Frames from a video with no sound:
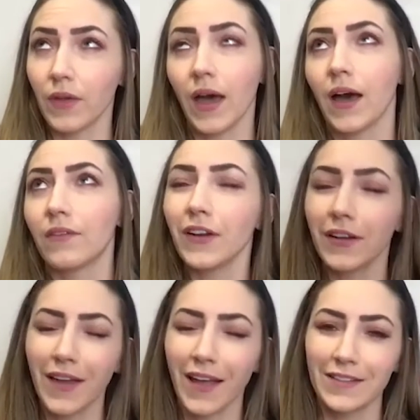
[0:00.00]

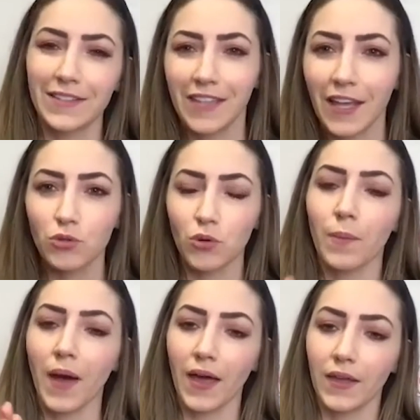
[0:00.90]
not on schedule,
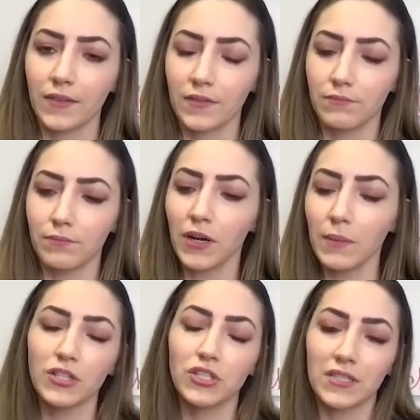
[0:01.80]
but on pretty
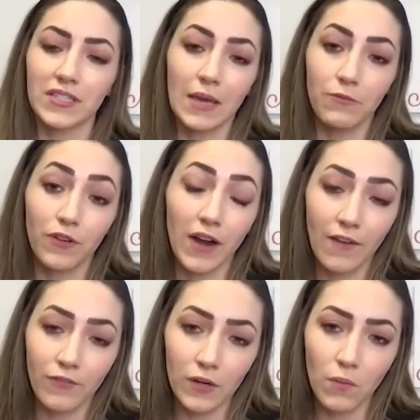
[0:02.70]
much the same for
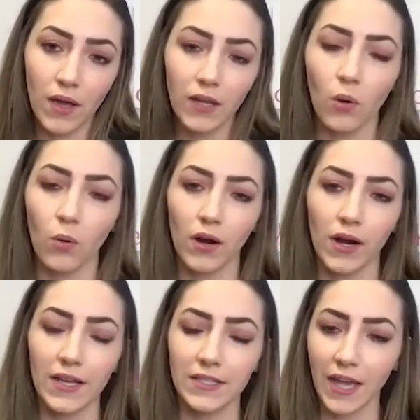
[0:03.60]
everyone?
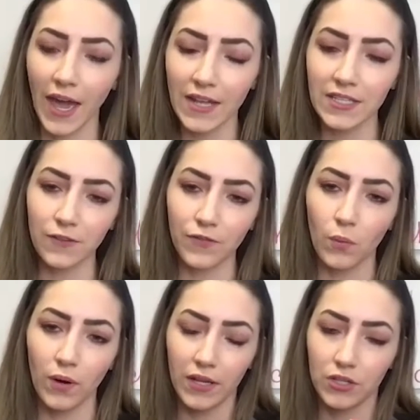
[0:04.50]
Or is it kind of
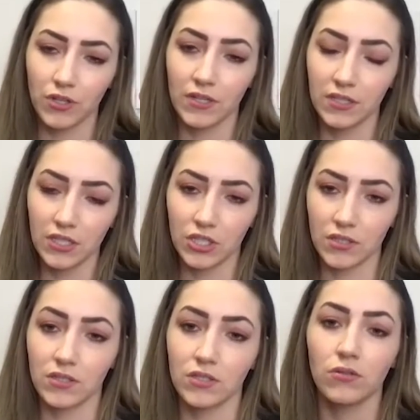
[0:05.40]
different when it
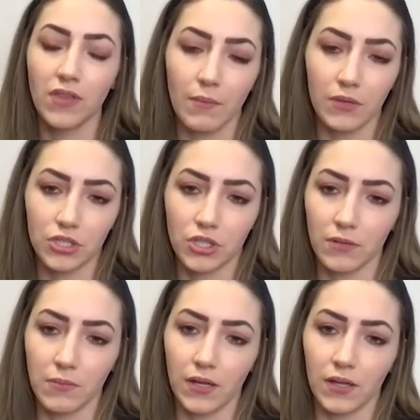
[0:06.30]
transitions to that
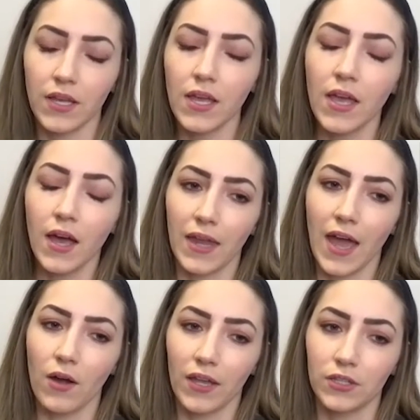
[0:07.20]
mature milk? And
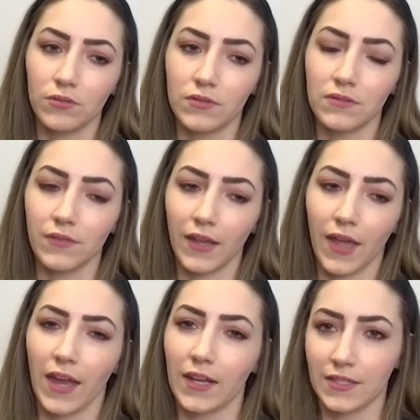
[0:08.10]
how can you
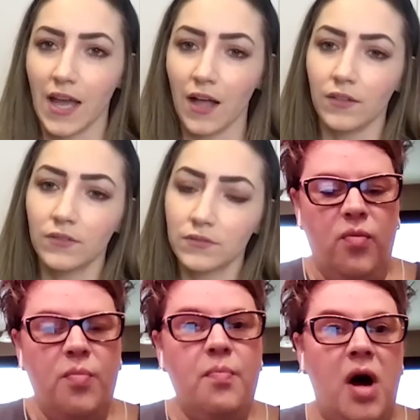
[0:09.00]
kind of tell?
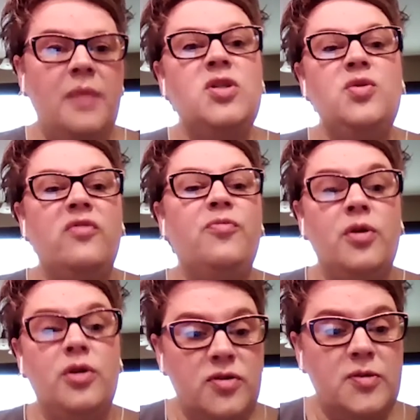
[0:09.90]
Moms who have
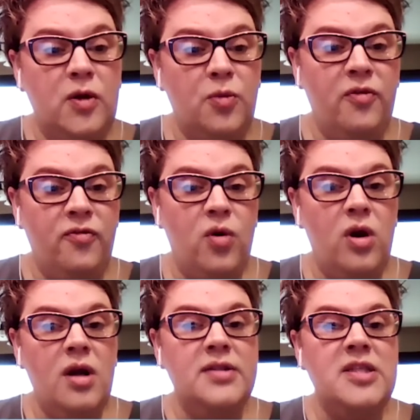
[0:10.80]
produced milk
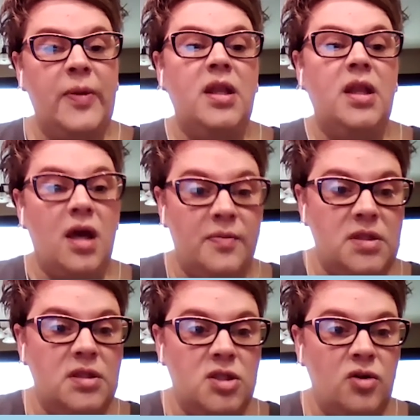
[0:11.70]
before, typically it comes
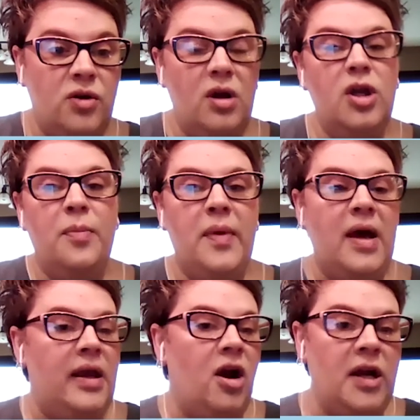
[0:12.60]
in sooner. Your
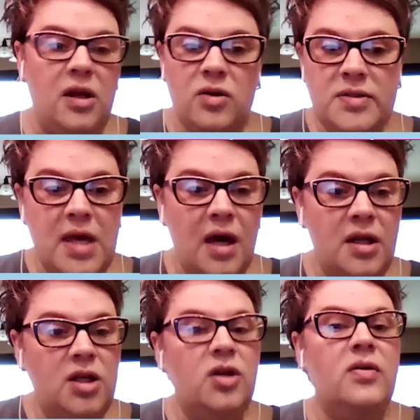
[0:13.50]
body already knows how to
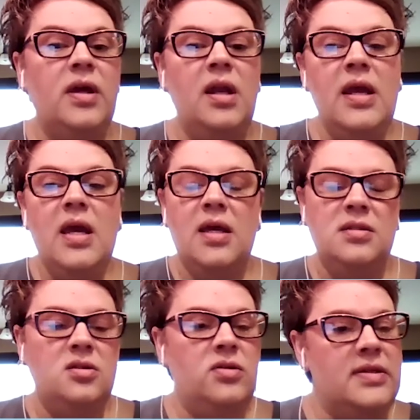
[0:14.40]
do it. As
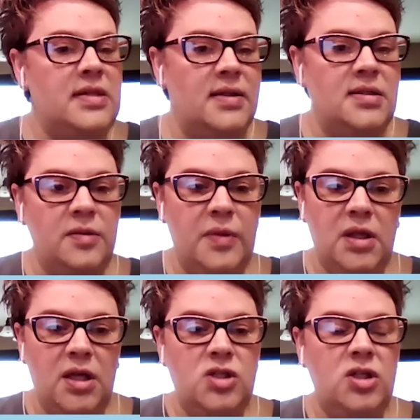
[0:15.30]
soon as that
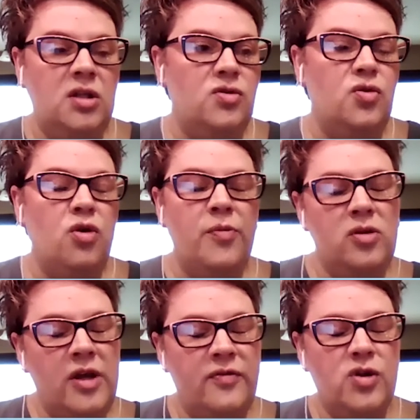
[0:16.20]
stimulation, those hormone
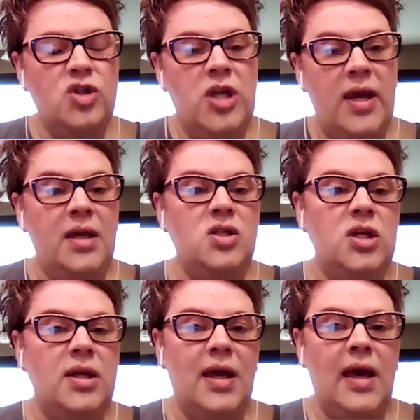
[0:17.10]
levels change,
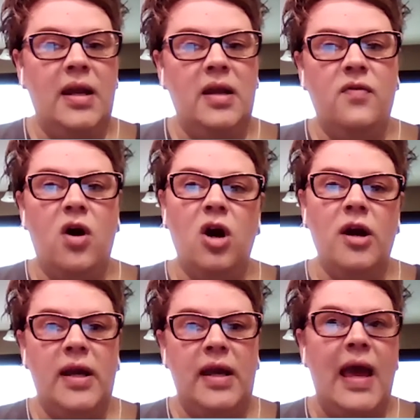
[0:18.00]
it kind of
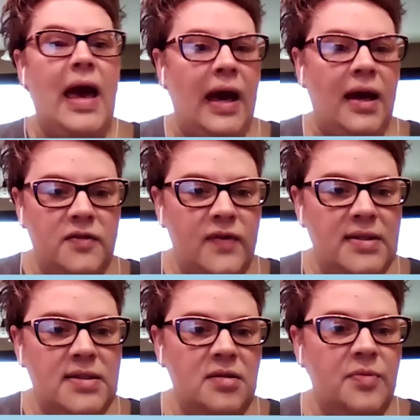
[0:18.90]
already
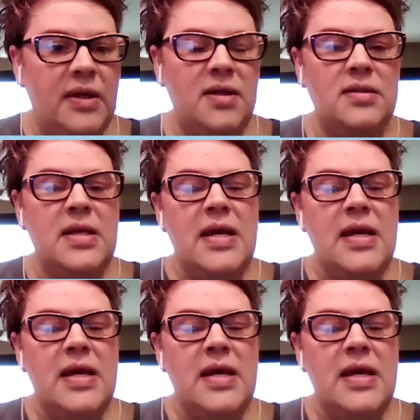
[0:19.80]
activates it, because